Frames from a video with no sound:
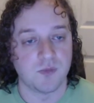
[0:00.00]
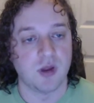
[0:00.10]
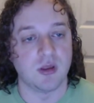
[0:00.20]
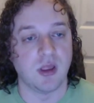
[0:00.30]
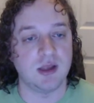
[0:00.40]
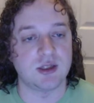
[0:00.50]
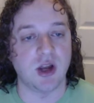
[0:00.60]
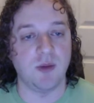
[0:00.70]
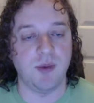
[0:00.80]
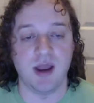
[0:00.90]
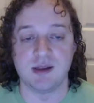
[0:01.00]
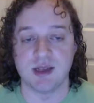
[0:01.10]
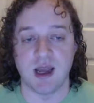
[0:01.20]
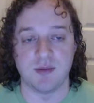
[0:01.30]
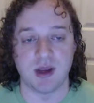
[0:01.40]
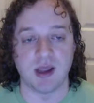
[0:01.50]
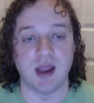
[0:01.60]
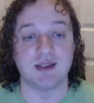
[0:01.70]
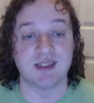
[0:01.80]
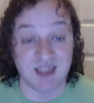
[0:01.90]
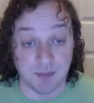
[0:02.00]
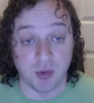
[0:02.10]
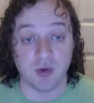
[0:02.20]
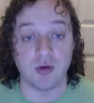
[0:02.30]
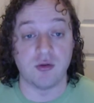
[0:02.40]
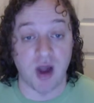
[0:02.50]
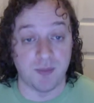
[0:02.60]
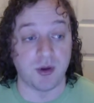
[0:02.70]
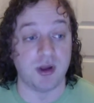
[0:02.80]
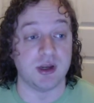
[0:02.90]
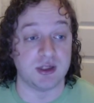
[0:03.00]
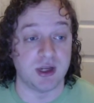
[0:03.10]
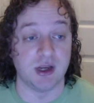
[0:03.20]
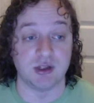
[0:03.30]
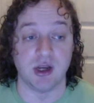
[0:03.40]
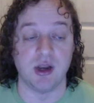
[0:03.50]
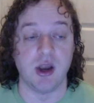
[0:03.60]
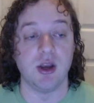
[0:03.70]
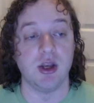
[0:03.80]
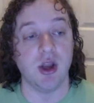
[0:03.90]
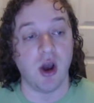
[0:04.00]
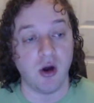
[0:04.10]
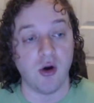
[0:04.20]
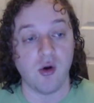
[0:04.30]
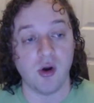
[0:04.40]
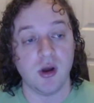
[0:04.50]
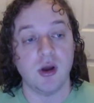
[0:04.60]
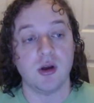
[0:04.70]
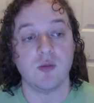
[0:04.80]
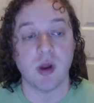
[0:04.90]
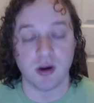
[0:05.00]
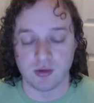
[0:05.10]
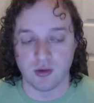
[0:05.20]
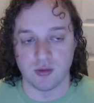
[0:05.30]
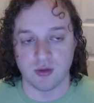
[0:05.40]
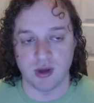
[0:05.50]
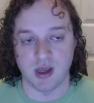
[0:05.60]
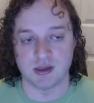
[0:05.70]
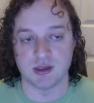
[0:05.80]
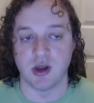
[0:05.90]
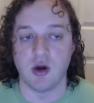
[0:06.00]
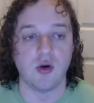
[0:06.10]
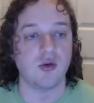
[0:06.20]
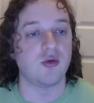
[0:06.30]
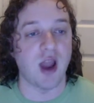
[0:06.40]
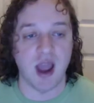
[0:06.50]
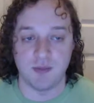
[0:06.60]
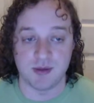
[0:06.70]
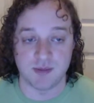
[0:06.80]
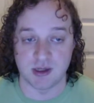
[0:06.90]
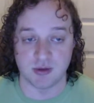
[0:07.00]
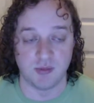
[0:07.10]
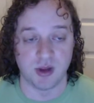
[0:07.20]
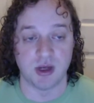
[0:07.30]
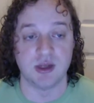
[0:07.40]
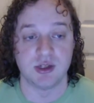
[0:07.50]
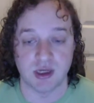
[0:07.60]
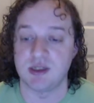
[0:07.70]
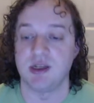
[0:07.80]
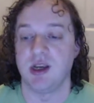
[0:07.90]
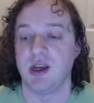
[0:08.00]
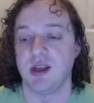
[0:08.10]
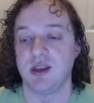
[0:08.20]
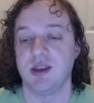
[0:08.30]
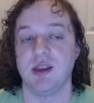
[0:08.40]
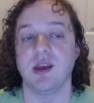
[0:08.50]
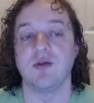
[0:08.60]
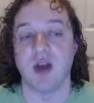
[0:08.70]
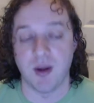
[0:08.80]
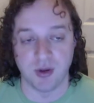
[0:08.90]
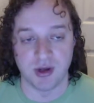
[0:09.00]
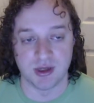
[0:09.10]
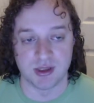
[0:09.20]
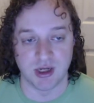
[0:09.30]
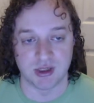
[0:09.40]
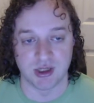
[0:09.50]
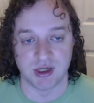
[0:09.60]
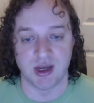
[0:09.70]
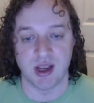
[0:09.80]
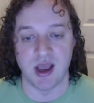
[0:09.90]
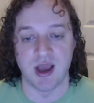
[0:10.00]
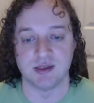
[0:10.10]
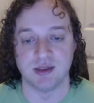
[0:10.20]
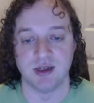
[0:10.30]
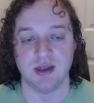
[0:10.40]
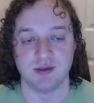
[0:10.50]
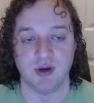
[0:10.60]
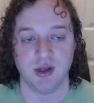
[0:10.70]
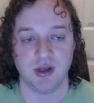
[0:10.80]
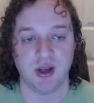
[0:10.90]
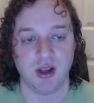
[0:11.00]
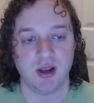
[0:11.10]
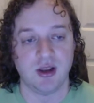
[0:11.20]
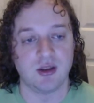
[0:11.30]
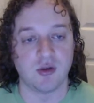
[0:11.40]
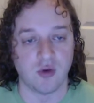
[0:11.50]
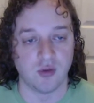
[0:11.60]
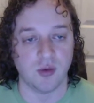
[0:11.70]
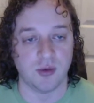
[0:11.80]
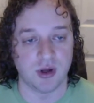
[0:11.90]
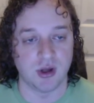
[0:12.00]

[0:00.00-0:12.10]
let's start by examining a simple grapple initiation. No weird corner cases, no grab special ability, just the grapple initiation as it is written in the core rulebook.